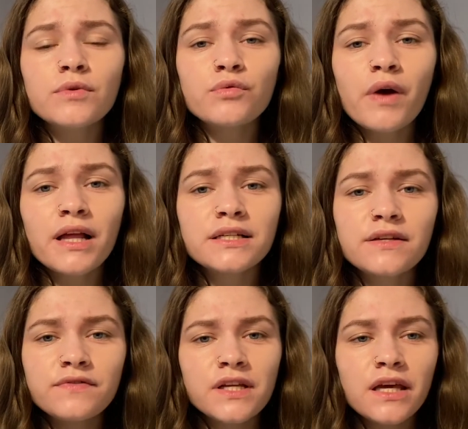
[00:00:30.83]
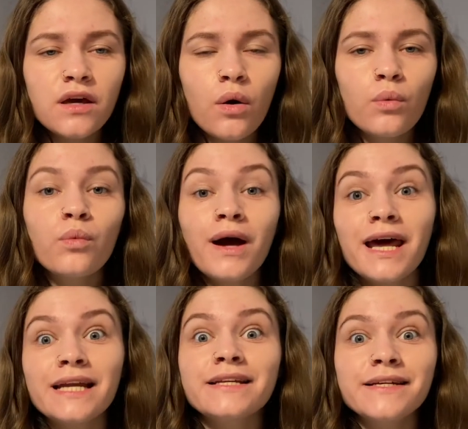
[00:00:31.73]
relative to like when
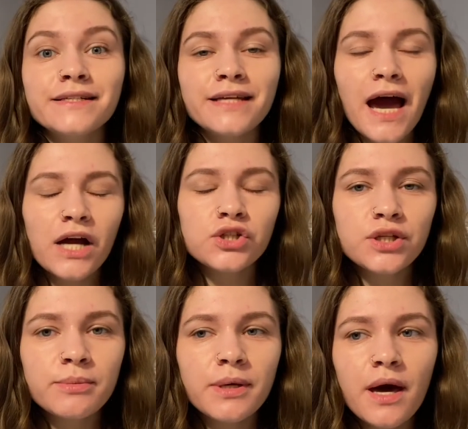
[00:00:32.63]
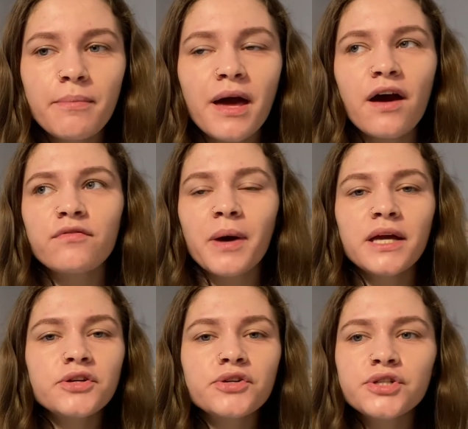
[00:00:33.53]
I need to actually be up. I have my
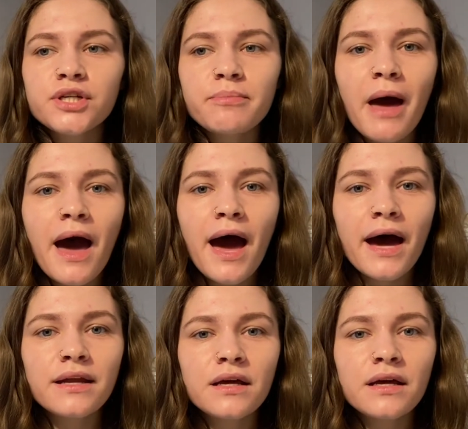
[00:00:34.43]
internship at